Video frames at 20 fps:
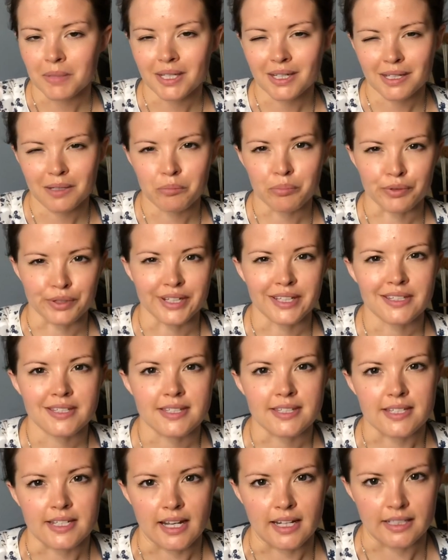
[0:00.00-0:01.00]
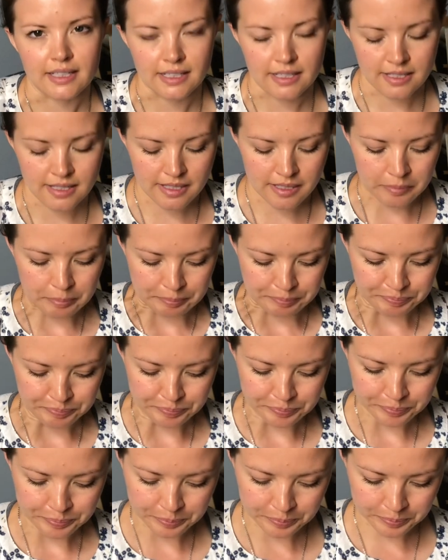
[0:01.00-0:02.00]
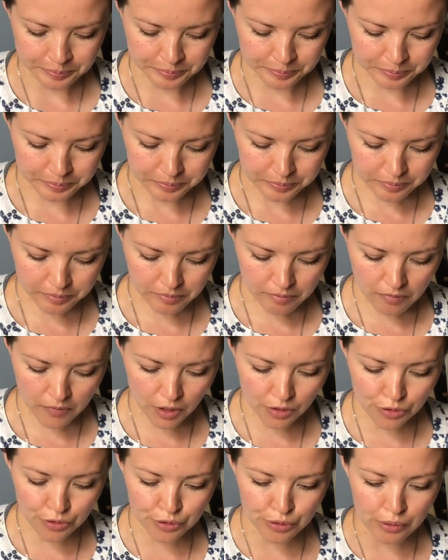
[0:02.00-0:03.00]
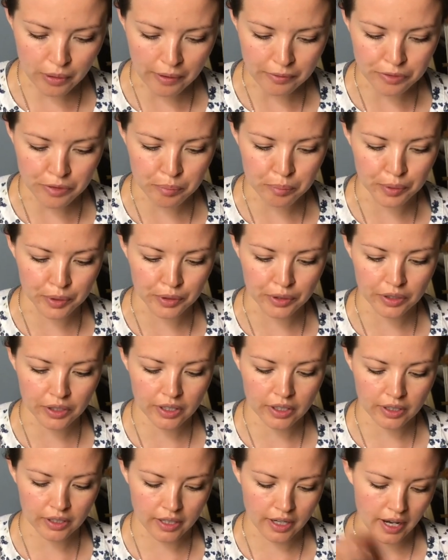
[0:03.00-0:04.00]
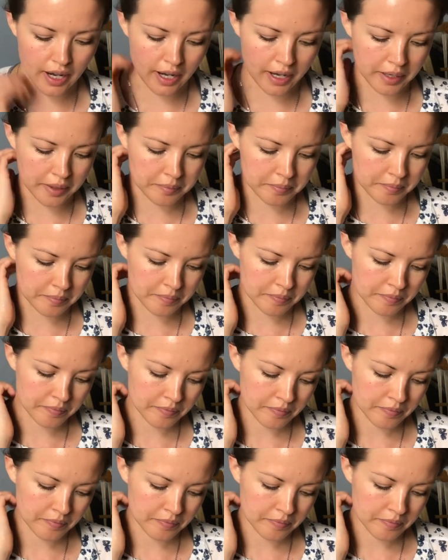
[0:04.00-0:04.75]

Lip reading: breed studies throughout the book. And